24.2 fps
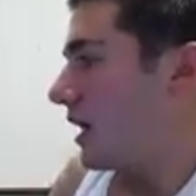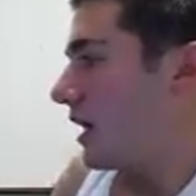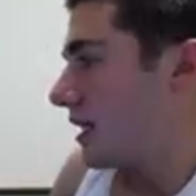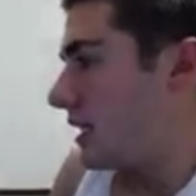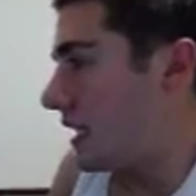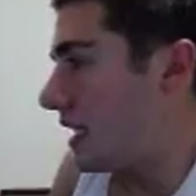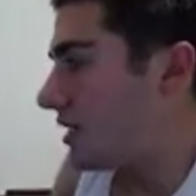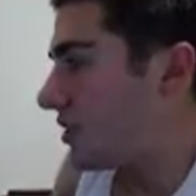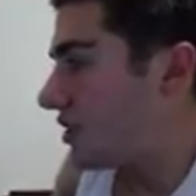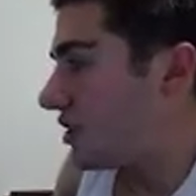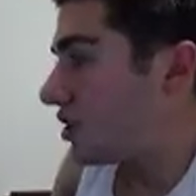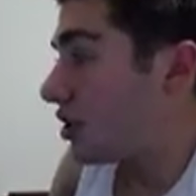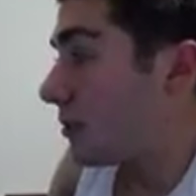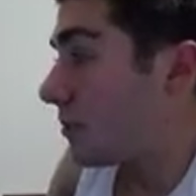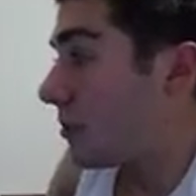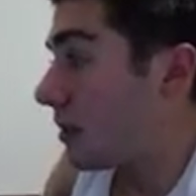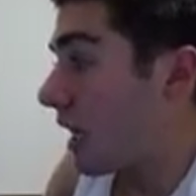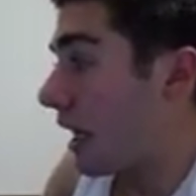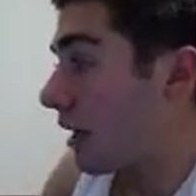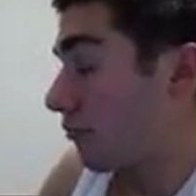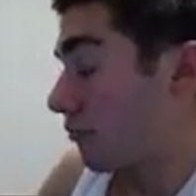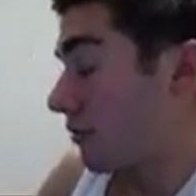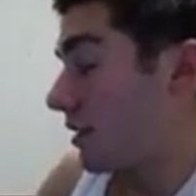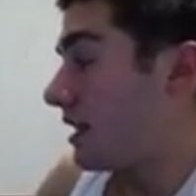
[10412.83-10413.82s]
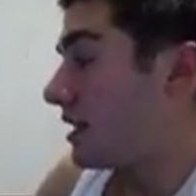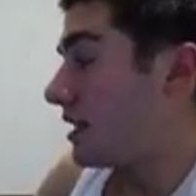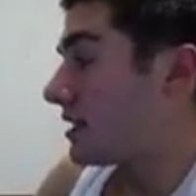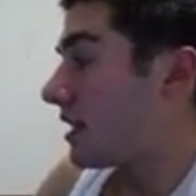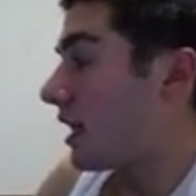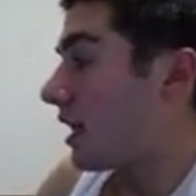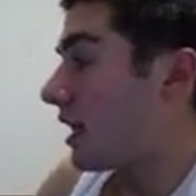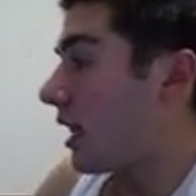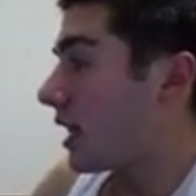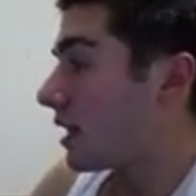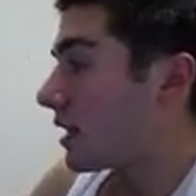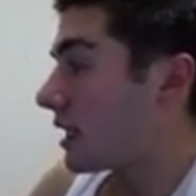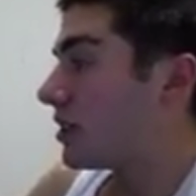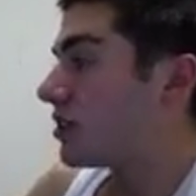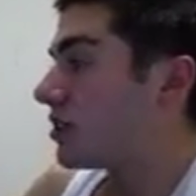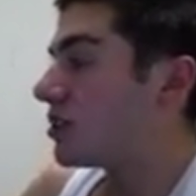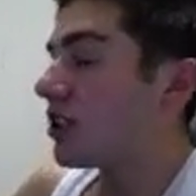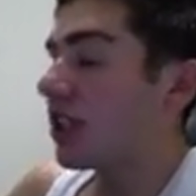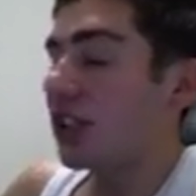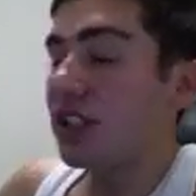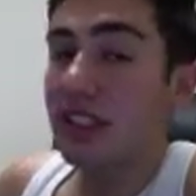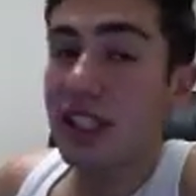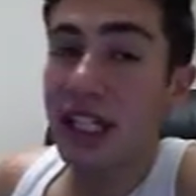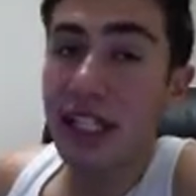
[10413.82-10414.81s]
Yeezy Supply restocking.
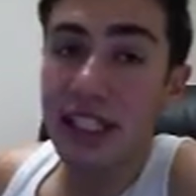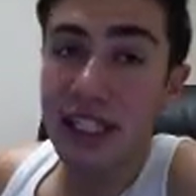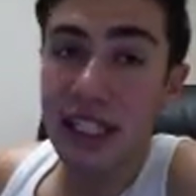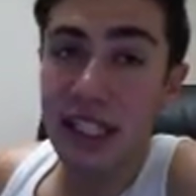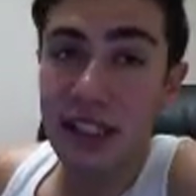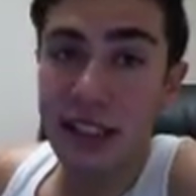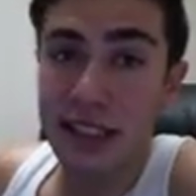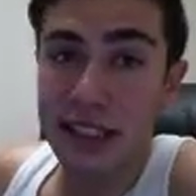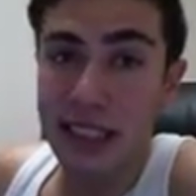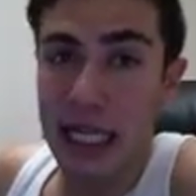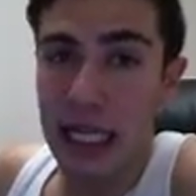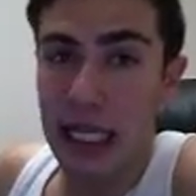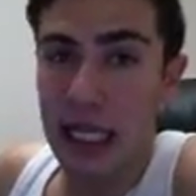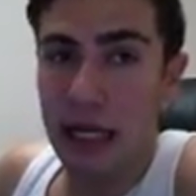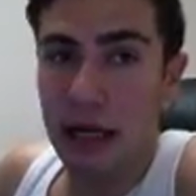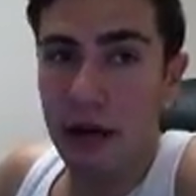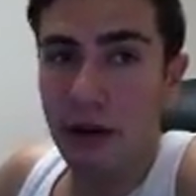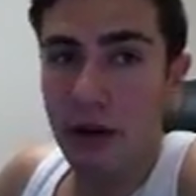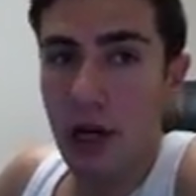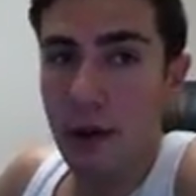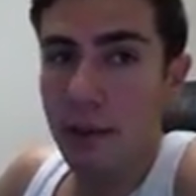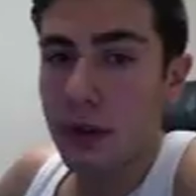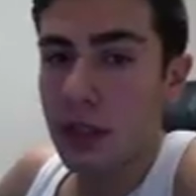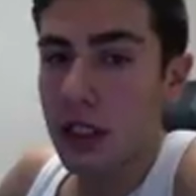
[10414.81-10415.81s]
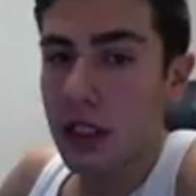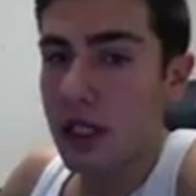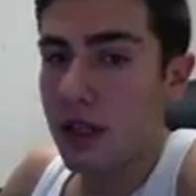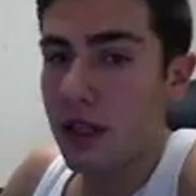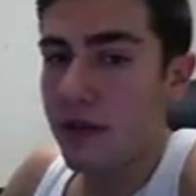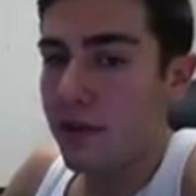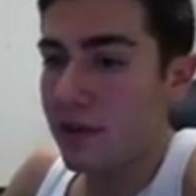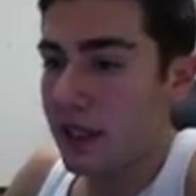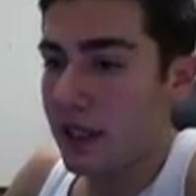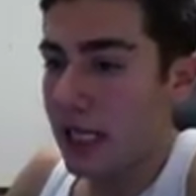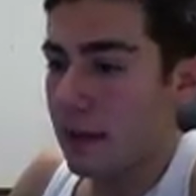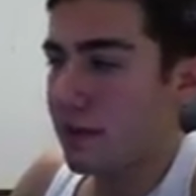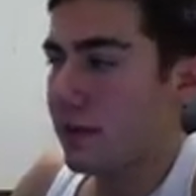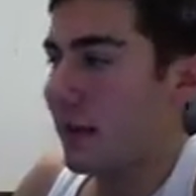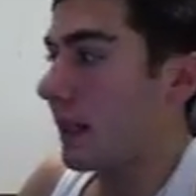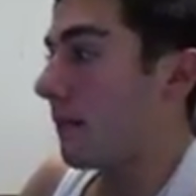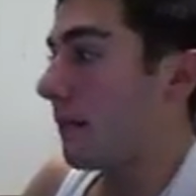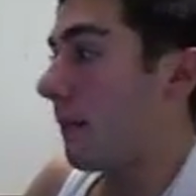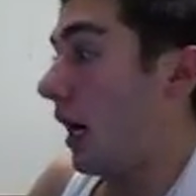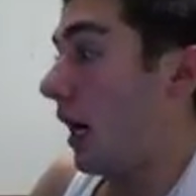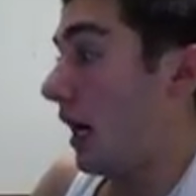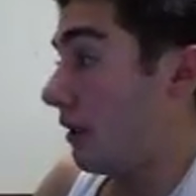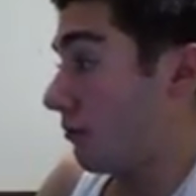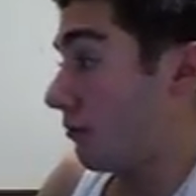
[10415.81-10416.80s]
Since they did sell out, I believe, they
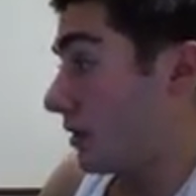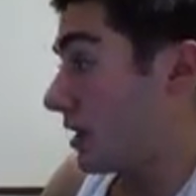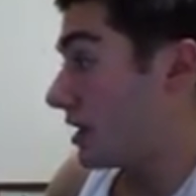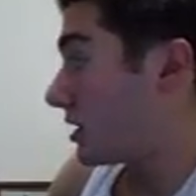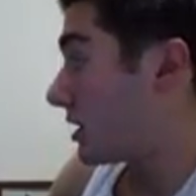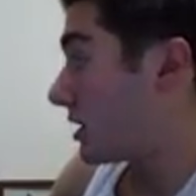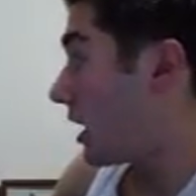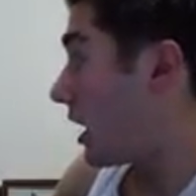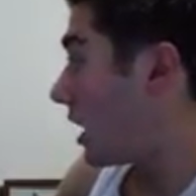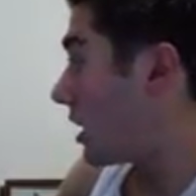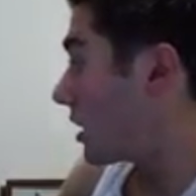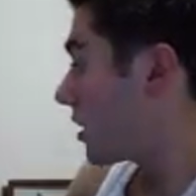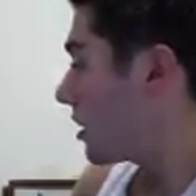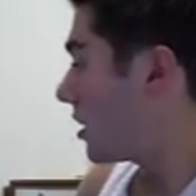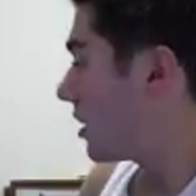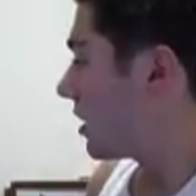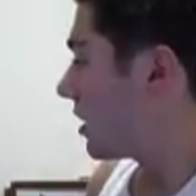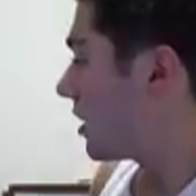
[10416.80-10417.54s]
might restock.